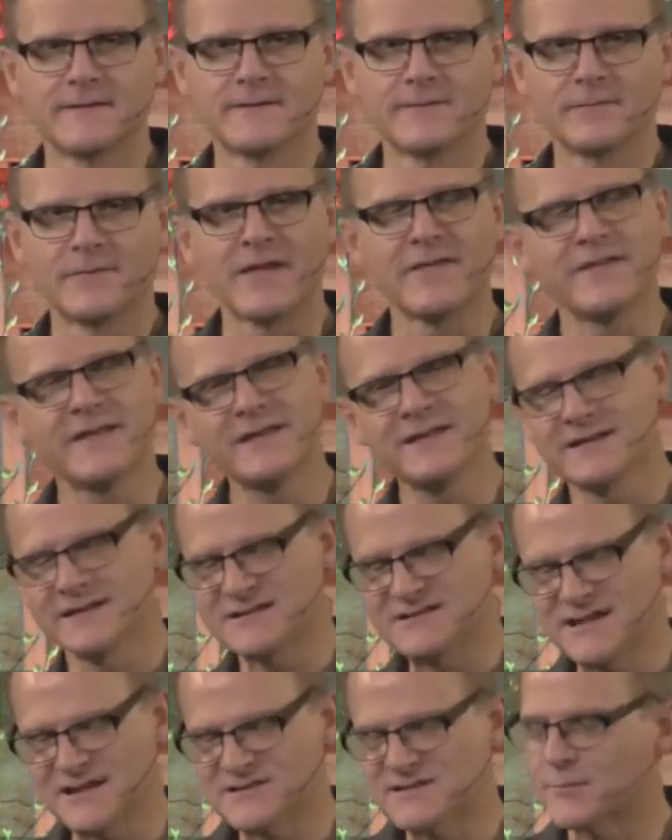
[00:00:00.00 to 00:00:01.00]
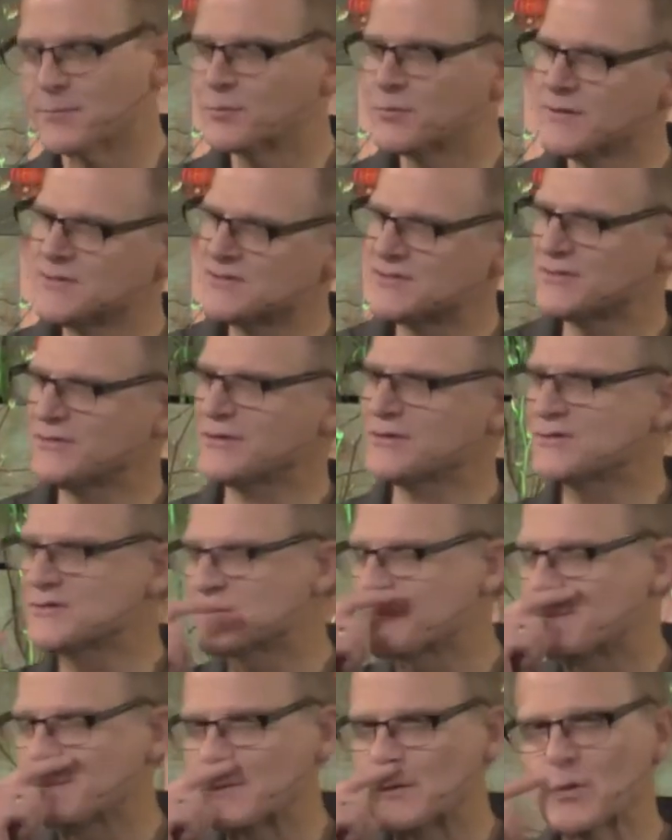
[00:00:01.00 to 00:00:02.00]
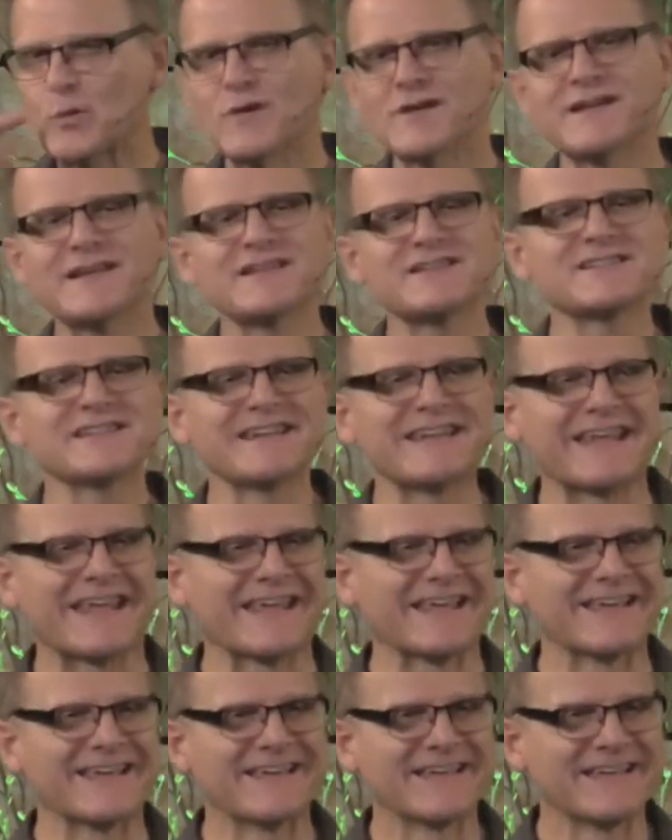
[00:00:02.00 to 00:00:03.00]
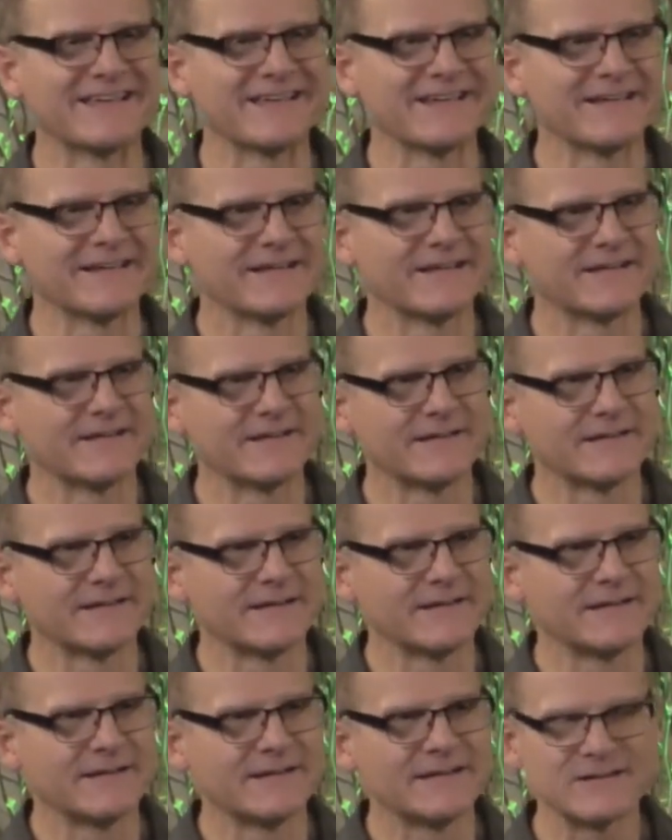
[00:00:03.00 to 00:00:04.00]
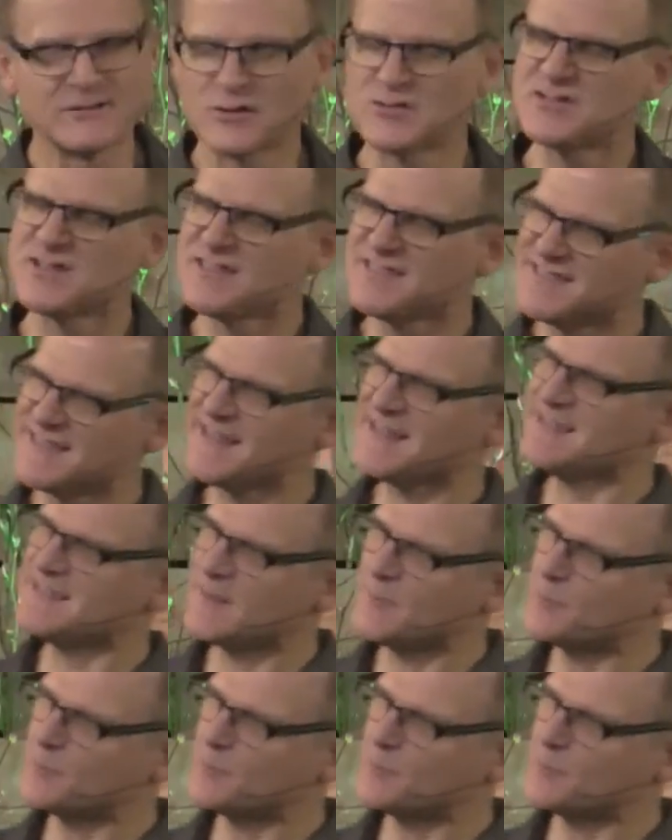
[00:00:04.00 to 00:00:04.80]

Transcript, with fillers: And then it says the prisoners were listening. Don't you think that